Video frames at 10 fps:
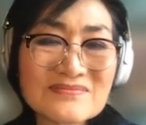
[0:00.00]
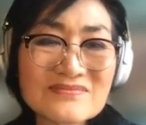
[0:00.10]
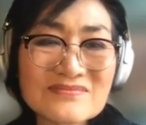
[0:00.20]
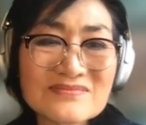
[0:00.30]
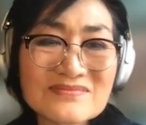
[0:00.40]

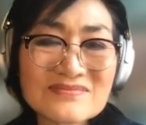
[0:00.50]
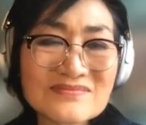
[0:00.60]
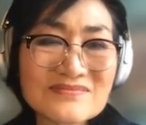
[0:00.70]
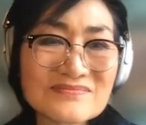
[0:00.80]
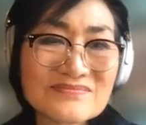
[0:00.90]

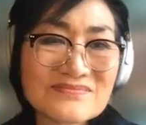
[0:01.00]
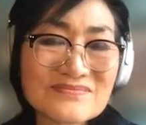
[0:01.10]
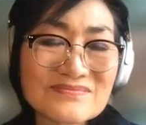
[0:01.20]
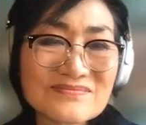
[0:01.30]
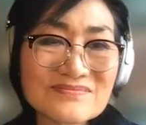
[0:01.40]

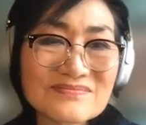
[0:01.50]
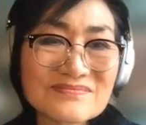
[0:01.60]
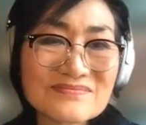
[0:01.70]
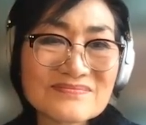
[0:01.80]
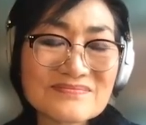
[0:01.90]

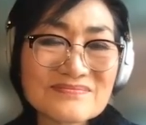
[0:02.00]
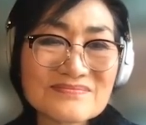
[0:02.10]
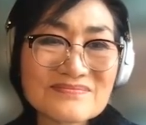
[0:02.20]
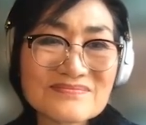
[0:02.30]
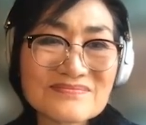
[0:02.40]

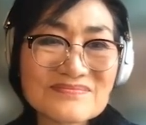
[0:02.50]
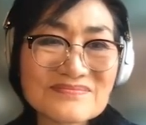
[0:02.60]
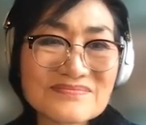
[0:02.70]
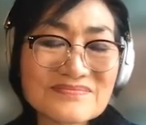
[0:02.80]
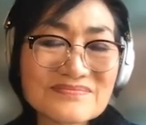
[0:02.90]

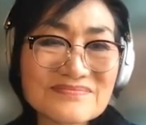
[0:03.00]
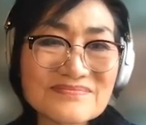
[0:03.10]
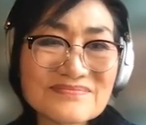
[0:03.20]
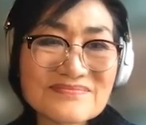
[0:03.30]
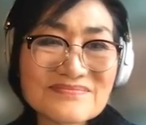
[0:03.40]

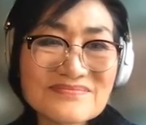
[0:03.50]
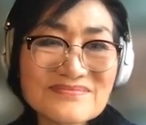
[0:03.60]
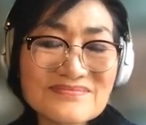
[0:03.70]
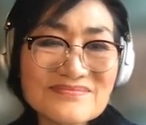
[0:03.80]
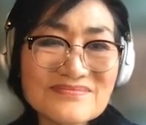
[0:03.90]

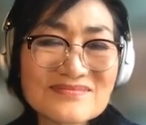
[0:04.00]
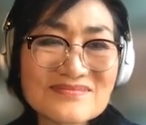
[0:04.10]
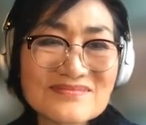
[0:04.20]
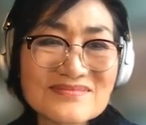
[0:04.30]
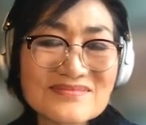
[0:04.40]

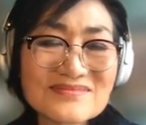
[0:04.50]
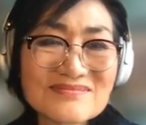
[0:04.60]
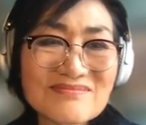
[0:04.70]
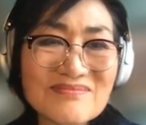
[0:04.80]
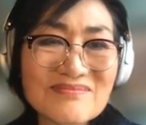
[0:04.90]

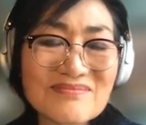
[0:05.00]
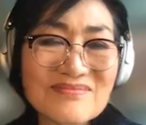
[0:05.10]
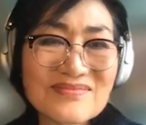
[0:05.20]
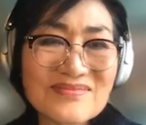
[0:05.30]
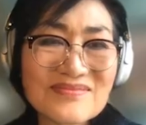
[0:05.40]

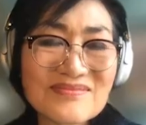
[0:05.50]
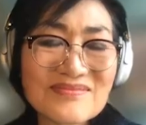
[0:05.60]
[no speech]